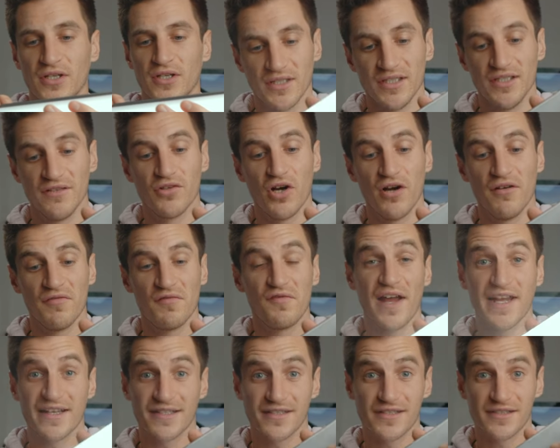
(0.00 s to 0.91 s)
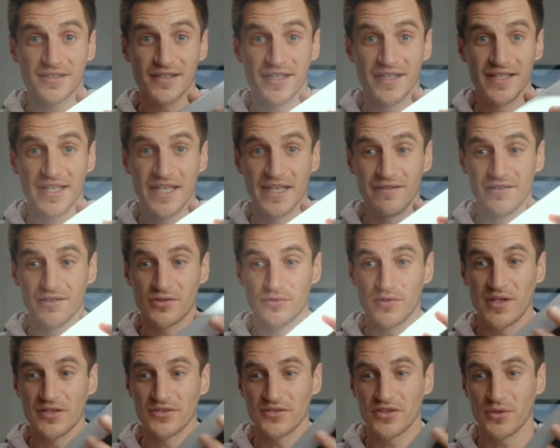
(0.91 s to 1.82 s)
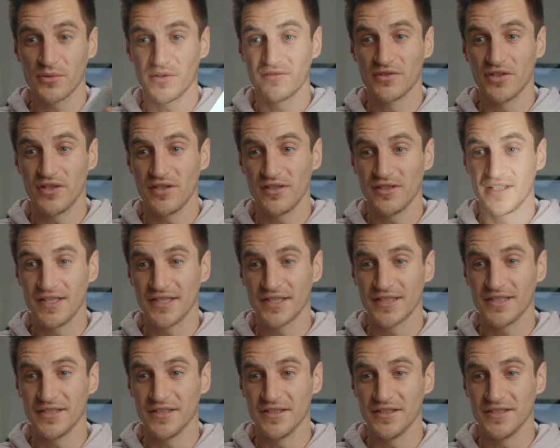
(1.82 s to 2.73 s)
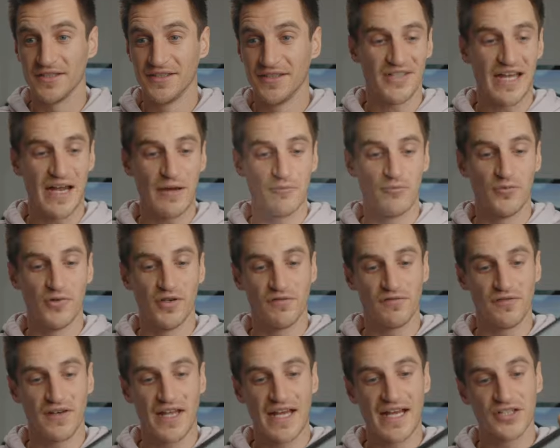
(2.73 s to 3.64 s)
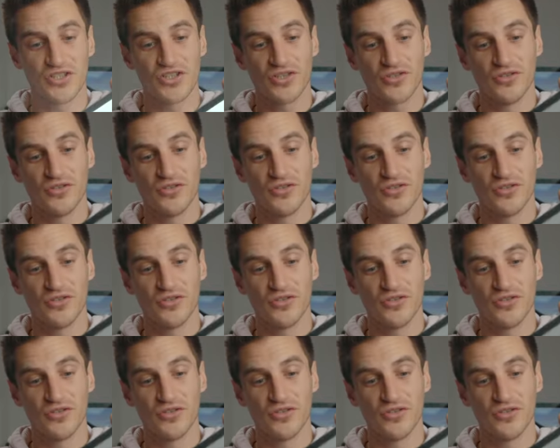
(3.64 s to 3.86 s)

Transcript: and you've got effects in here as well so we've got like a camera flash